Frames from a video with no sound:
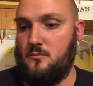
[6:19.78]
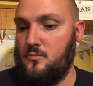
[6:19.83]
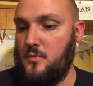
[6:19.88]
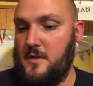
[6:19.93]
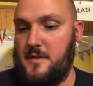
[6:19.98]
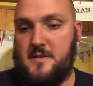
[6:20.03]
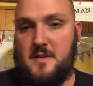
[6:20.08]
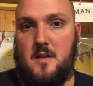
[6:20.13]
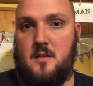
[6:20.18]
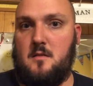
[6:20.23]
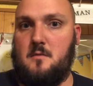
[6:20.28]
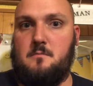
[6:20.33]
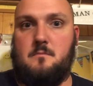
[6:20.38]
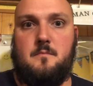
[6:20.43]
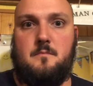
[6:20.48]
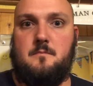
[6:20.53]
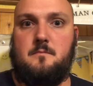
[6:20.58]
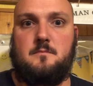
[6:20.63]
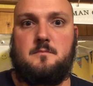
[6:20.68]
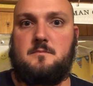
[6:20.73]
We send them
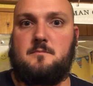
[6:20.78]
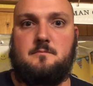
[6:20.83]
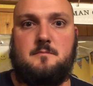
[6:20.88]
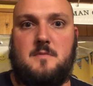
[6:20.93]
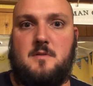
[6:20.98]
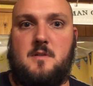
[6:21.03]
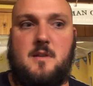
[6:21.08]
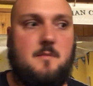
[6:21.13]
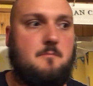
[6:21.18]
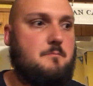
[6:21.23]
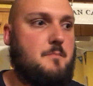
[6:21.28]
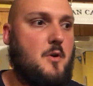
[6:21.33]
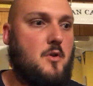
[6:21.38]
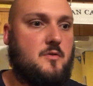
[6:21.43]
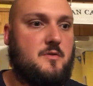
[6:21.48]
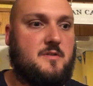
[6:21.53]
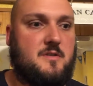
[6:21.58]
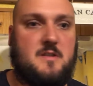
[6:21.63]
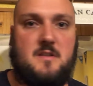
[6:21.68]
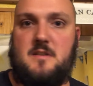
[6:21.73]
in
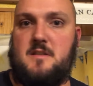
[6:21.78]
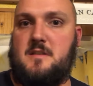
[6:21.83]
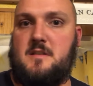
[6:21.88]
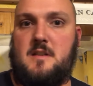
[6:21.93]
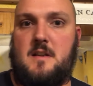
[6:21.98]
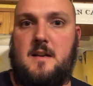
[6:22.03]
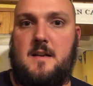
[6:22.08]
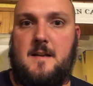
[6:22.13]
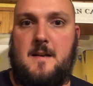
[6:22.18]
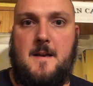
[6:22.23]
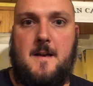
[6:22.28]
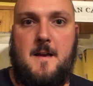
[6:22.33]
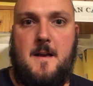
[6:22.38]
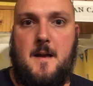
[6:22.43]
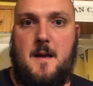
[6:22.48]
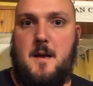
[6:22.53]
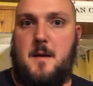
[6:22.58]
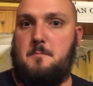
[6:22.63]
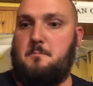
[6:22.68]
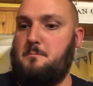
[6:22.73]
boxes,
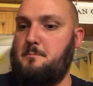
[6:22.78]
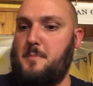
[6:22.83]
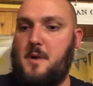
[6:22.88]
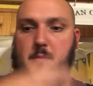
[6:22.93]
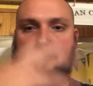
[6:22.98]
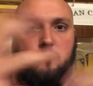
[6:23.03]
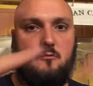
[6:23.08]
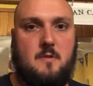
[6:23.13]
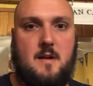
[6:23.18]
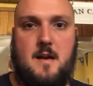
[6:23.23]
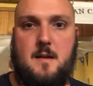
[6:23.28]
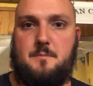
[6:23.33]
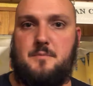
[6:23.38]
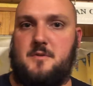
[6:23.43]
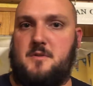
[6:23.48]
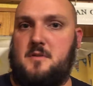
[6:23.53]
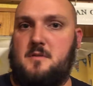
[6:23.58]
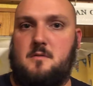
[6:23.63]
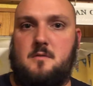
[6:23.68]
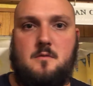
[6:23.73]
bubble
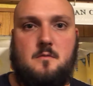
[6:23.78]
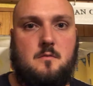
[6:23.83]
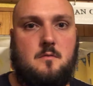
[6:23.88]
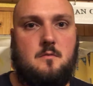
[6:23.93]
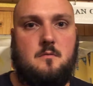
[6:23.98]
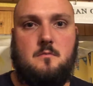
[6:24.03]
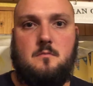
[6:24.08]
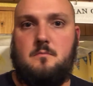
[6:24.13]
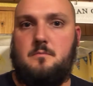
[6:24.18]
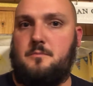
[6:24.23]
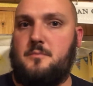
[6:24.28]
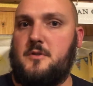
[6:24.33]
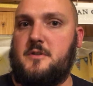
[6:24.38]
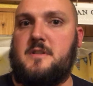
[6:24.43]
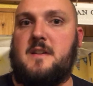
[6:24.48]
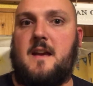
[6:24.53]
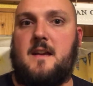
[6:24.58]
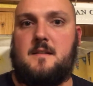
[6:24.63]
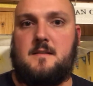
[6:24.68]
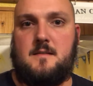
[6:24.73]
wrapped,
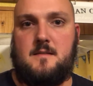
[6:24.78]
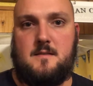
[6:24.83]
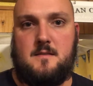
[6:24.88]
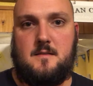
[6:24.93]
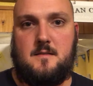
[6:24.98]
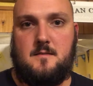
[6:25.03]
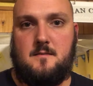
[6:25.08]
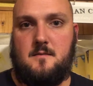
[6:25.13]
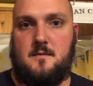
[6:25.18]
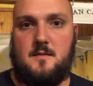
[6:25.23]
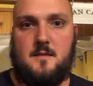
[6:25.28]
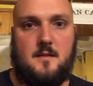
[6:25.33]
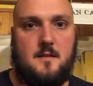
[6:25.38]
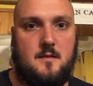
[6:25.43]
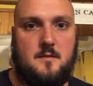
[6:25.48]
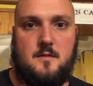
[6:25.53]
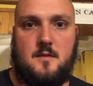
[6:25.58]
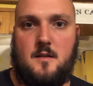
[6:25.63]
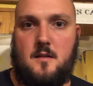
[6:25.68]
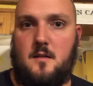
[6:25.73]
protected, so
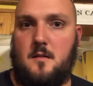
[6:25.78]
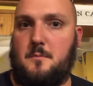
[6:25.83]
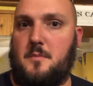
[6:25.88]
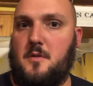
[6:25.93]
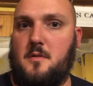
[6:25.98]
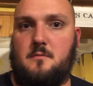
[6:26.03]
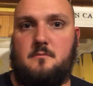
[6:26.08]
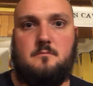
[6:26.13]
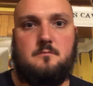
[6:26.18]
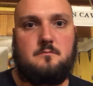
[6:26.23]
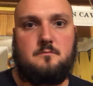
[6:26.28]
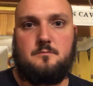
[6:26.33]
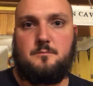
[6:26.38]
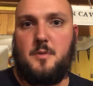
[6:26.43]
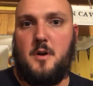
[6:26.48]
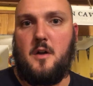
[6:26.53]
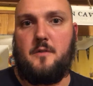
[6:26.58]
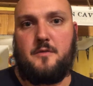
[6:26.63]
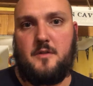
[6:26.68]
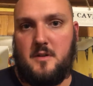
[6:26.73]
they turn up
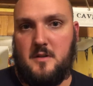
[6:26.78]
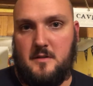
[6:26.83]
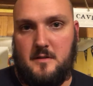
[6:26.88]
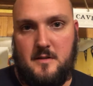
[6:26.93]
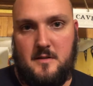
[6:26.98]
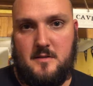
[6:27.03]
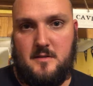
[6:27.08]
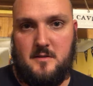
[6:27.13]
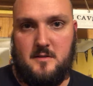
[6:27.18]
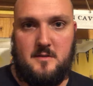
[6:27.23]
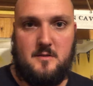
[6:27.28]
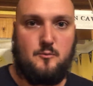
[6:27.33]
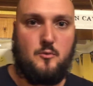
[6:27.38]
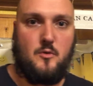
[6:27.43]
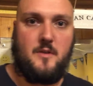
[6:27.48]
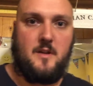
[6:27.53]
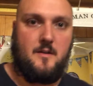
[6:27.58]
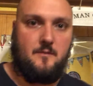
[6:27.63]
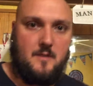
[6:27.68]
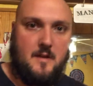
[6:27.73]
perfect condition as
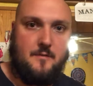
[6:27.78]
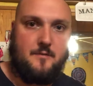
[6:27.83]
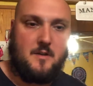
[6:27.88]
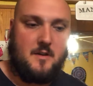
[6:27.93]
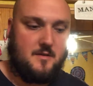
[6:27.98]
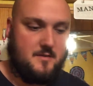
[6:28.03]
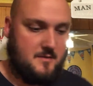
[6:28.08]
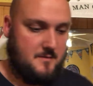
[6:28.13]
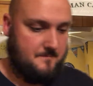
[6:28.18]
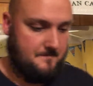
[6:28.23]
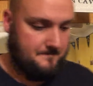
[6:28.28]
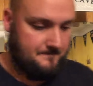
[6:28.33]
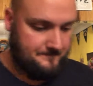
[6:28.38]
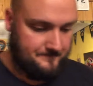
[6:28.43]
what they've left us.